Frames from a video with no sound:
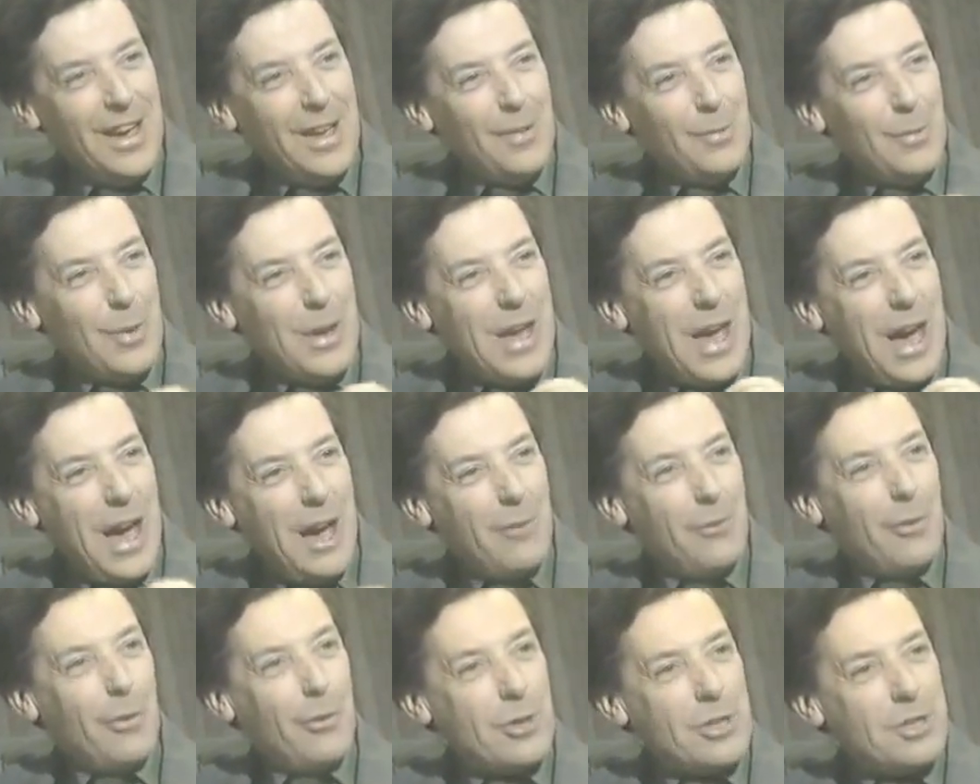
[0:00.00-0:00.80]
We
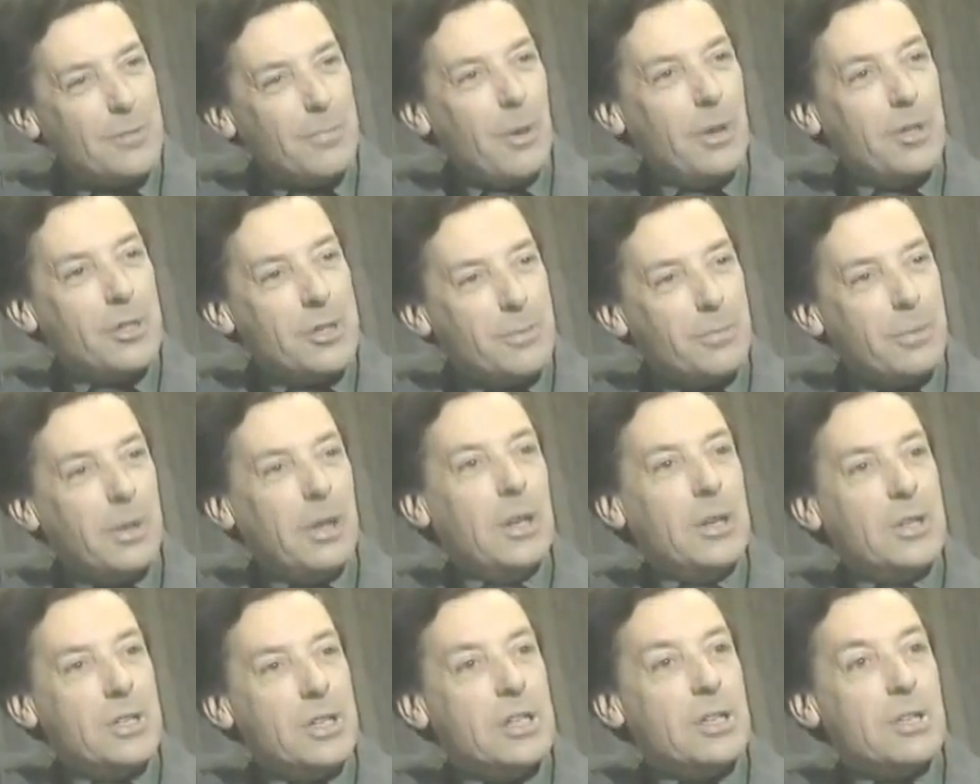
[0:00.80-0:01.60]
have a
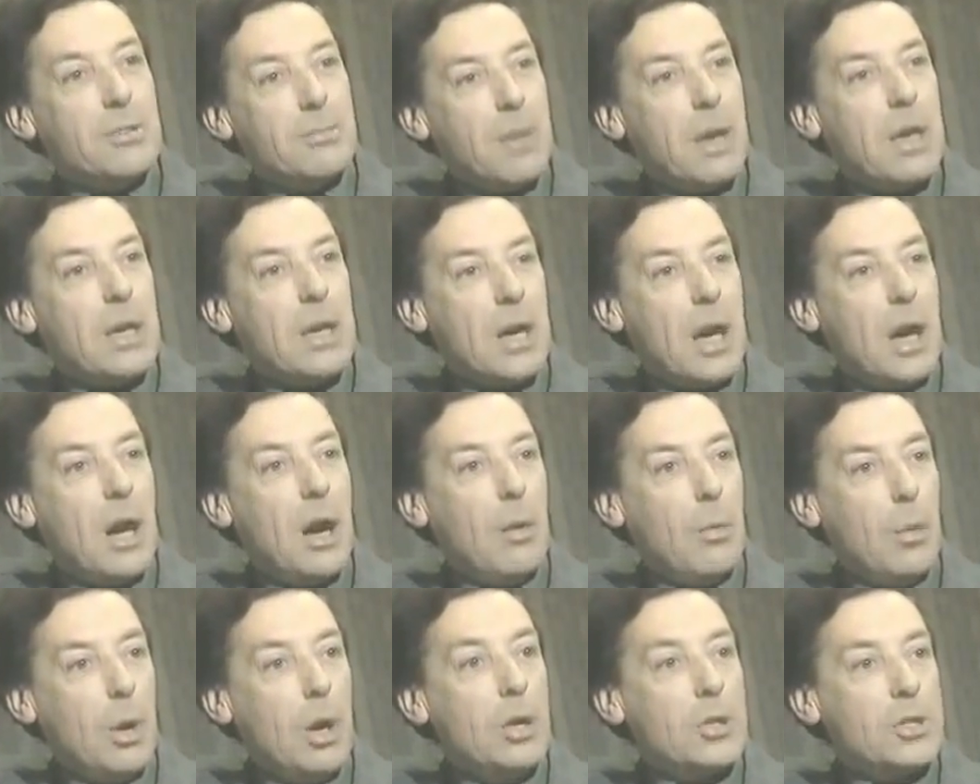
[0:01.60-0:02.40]
responsibility to make our
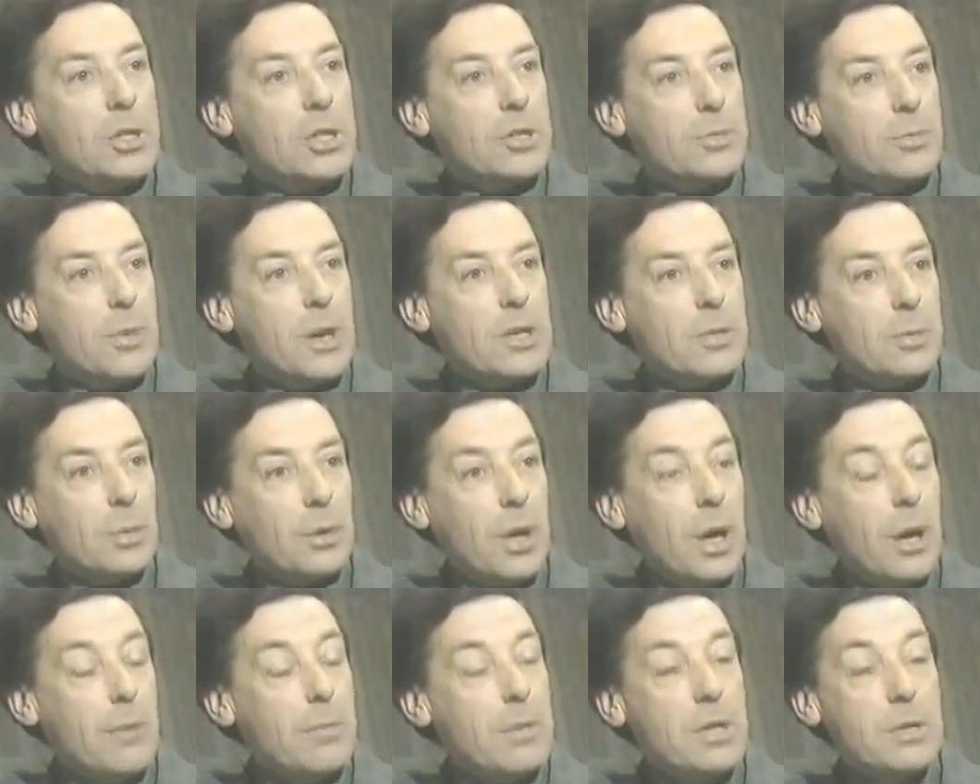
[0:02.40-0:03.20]
words express what
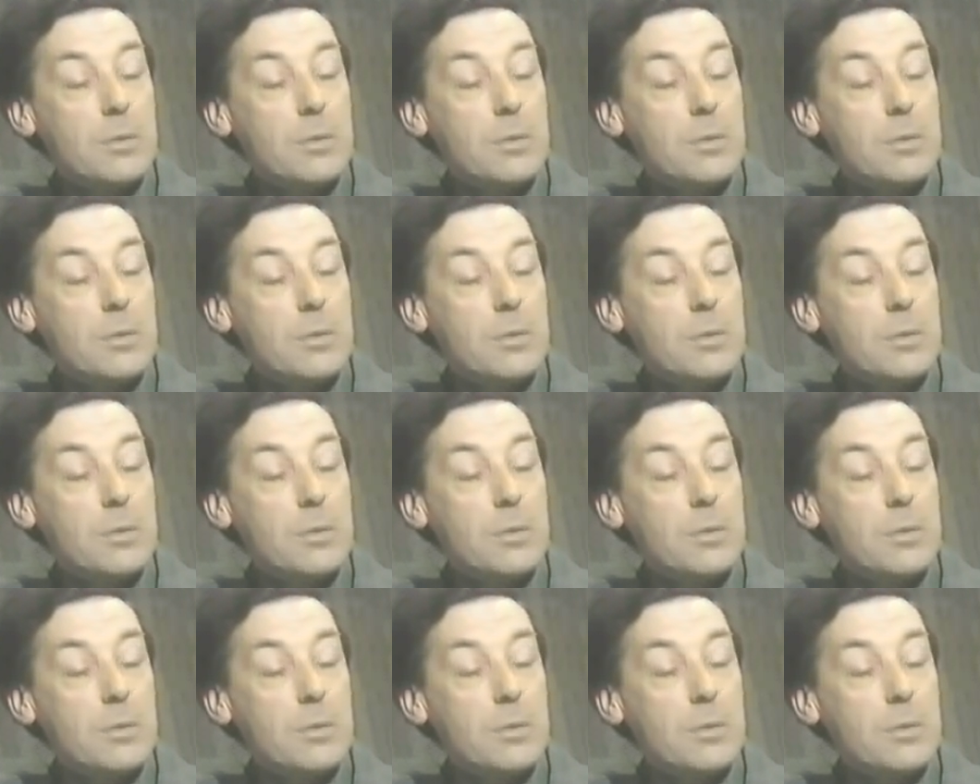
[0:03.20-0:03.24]
I mean,